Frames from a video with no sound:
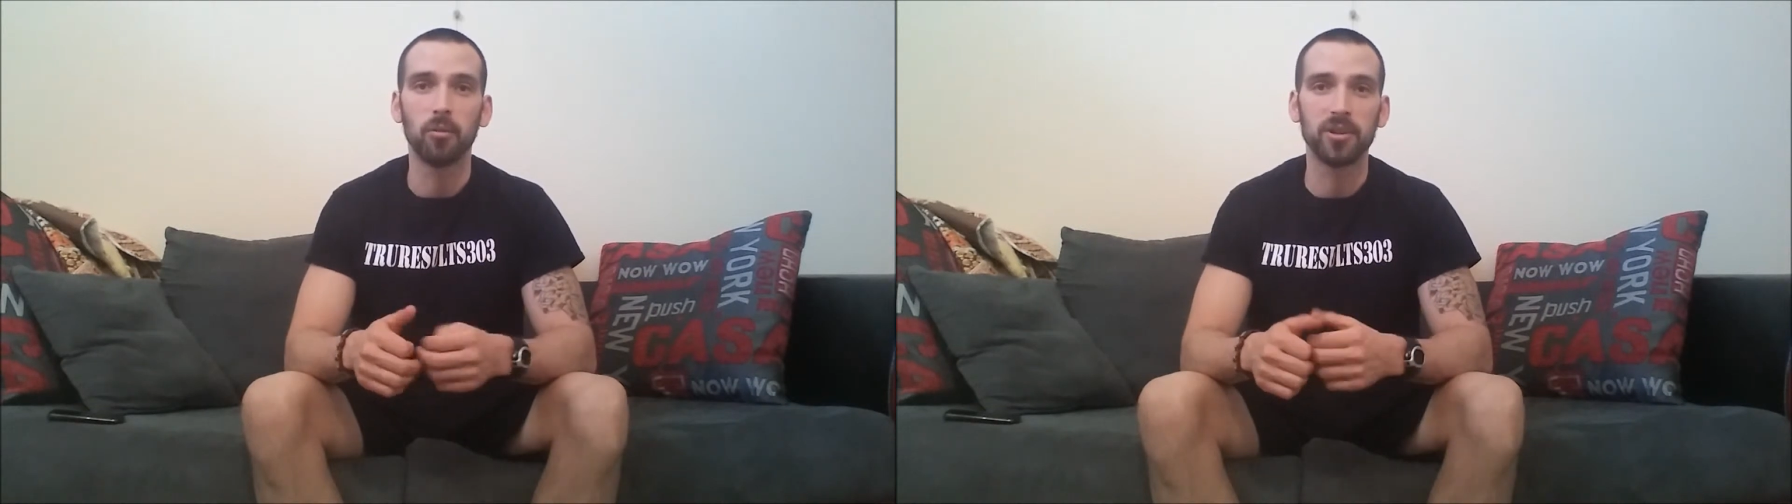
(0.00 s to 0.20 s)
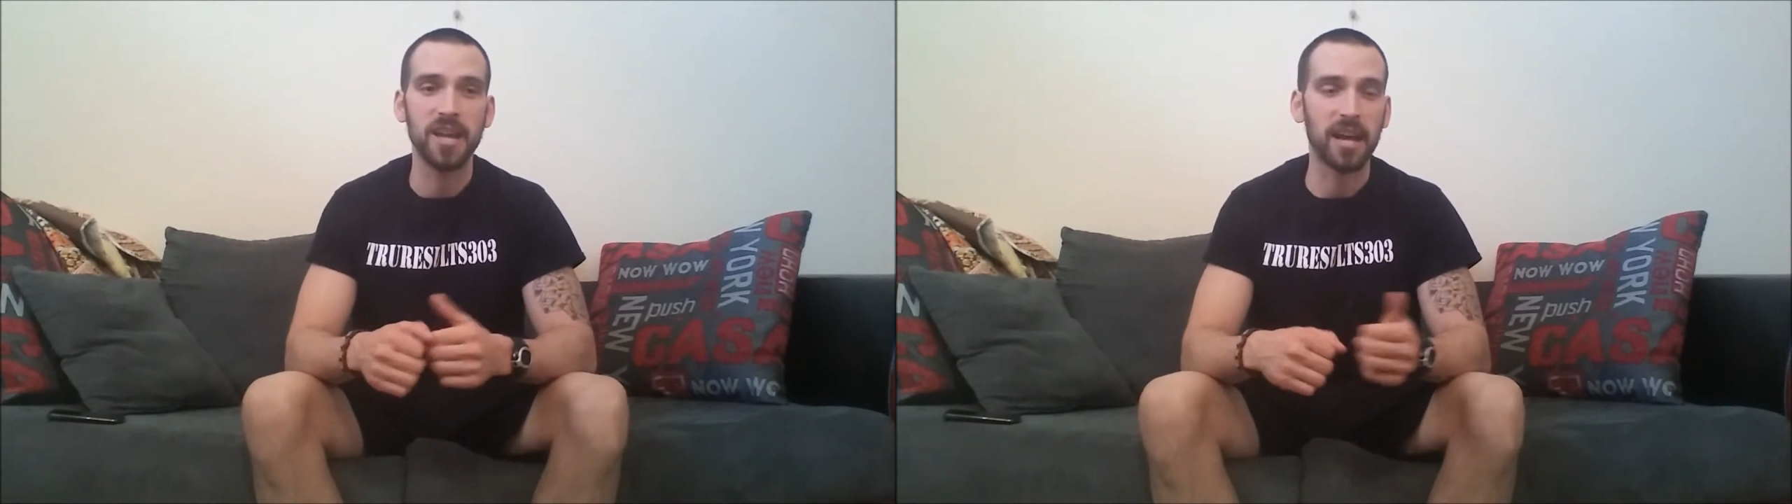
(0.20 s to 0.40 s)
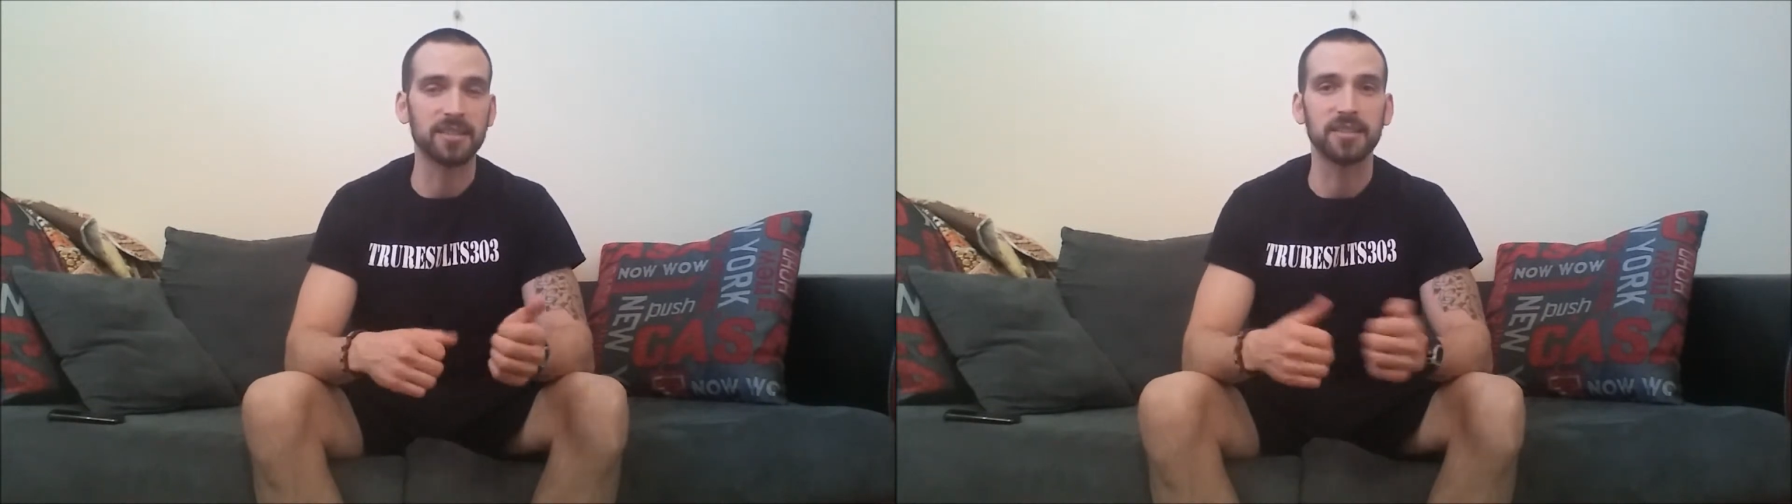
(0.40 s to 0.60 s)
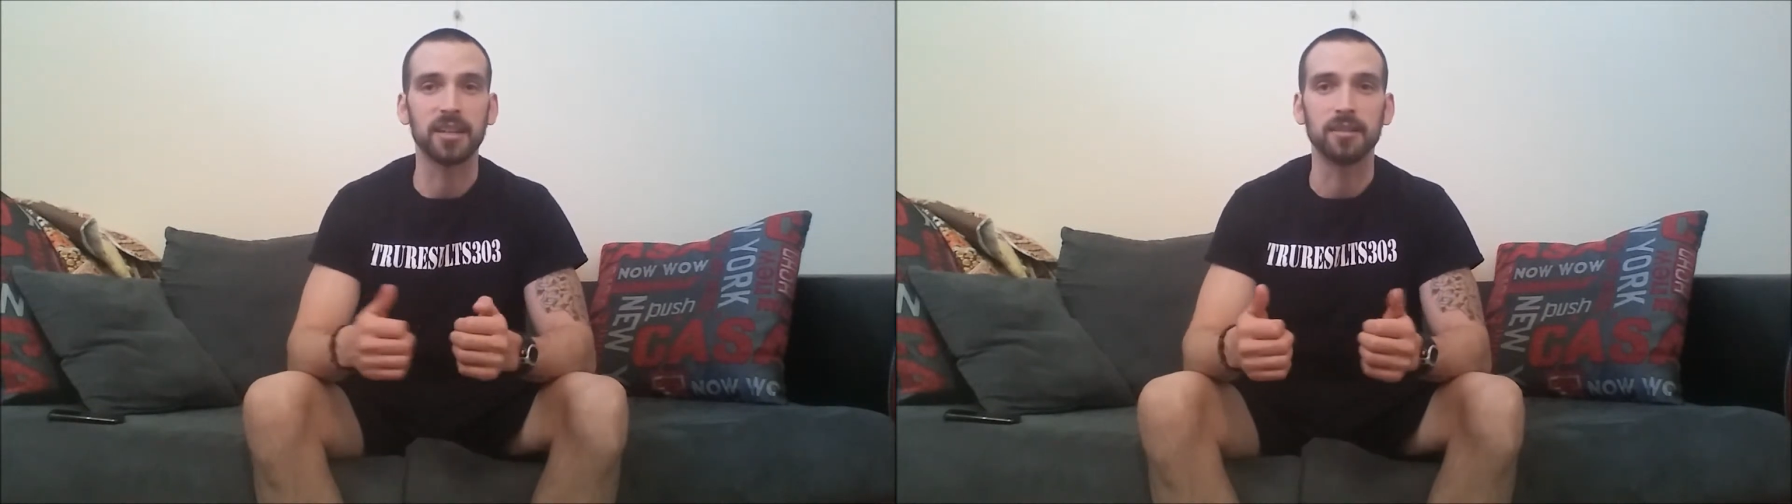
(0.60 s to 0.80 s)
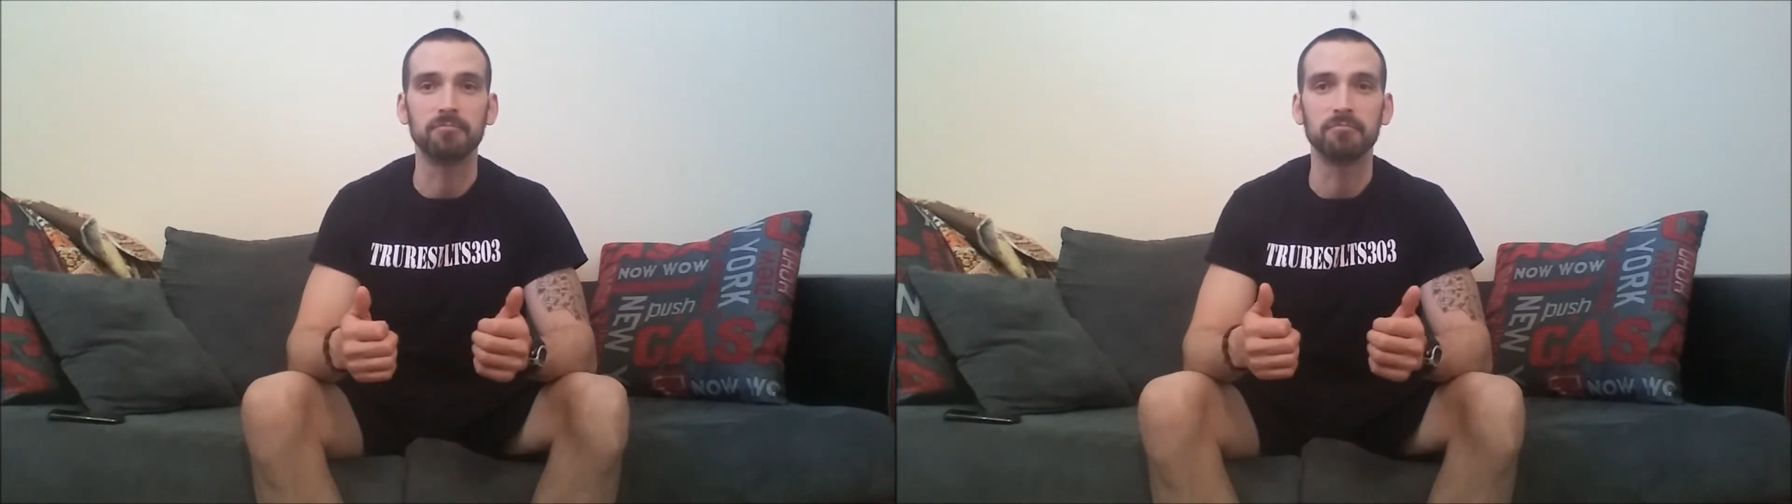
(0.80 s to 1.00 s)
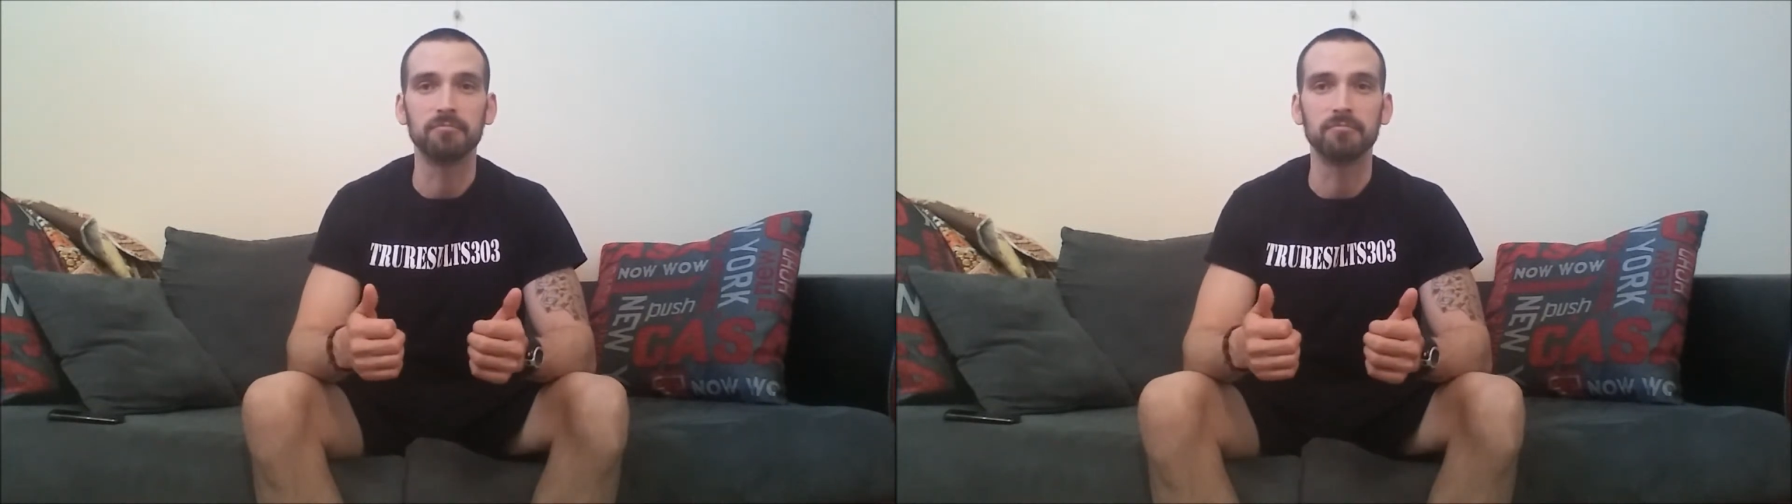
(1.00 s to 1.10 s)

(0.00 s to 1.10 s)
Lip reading: we're texting.